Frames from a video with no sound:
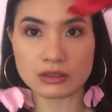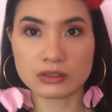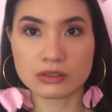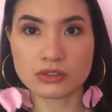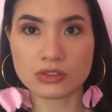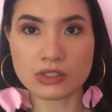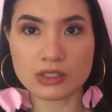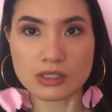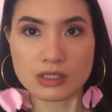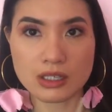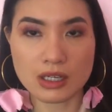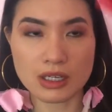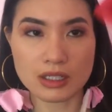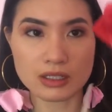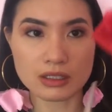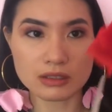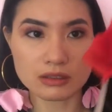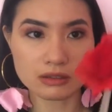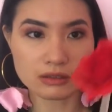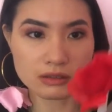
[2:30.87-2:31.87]
Just cut
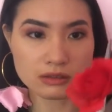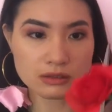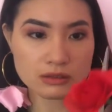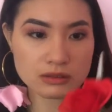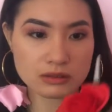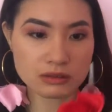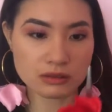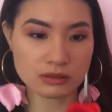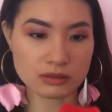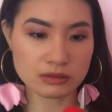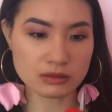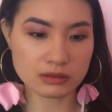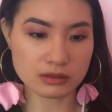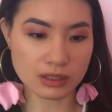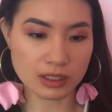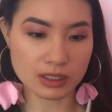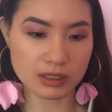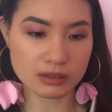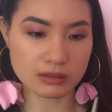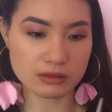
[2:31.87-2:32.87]
it,
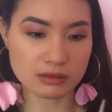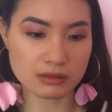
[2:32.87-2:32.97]
okay?